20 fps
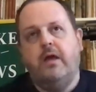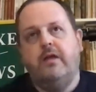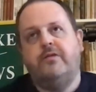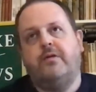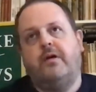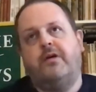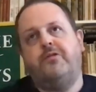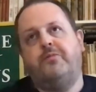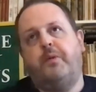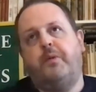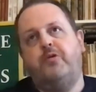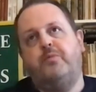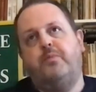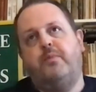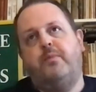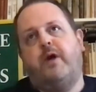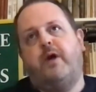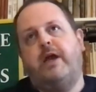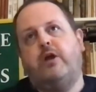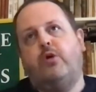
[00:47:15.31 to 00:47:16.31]
Yeah. So
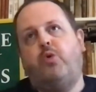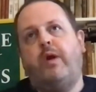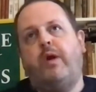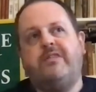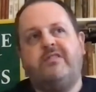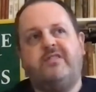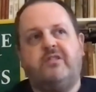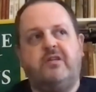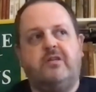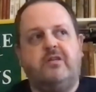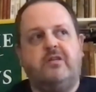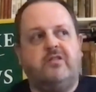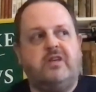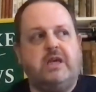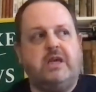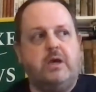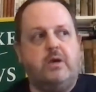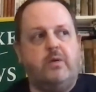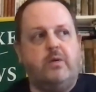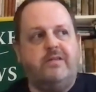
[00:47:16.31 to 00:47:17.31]
my question to
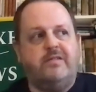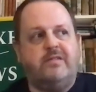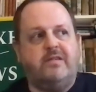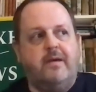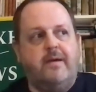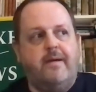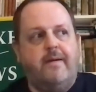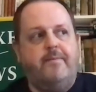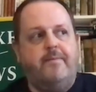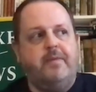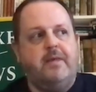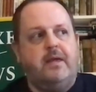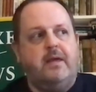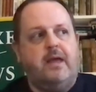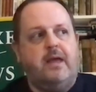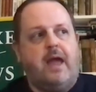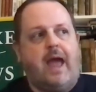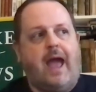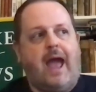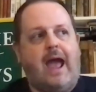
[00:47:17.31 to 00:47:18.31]
you is,
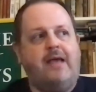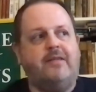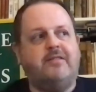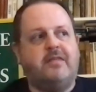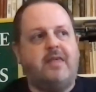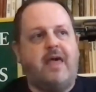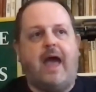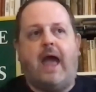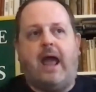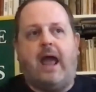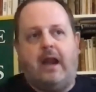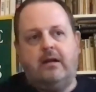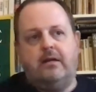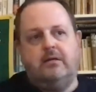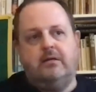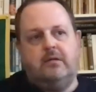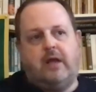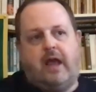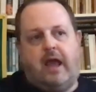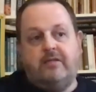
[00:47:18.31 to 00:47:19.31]
has the
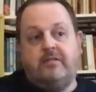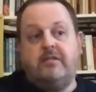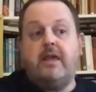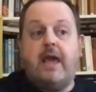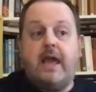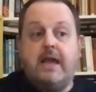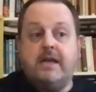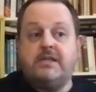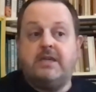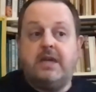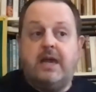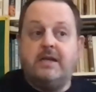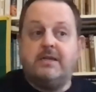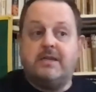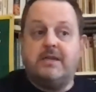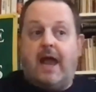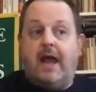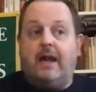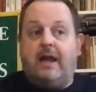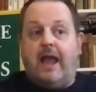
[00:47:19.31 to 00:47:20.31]
88
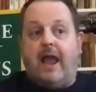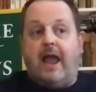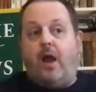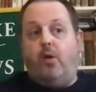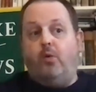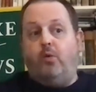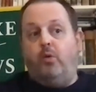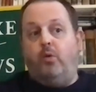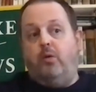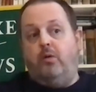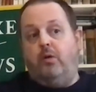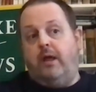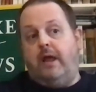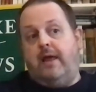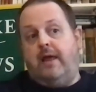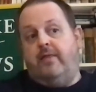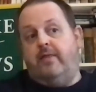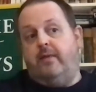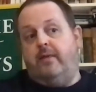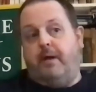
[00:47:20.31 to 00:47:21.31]
Act now
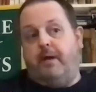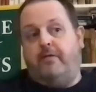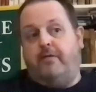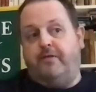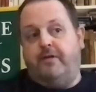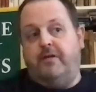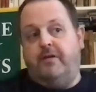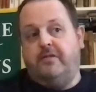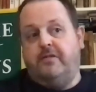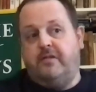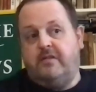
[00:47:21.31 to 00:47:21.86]
hit the buffers?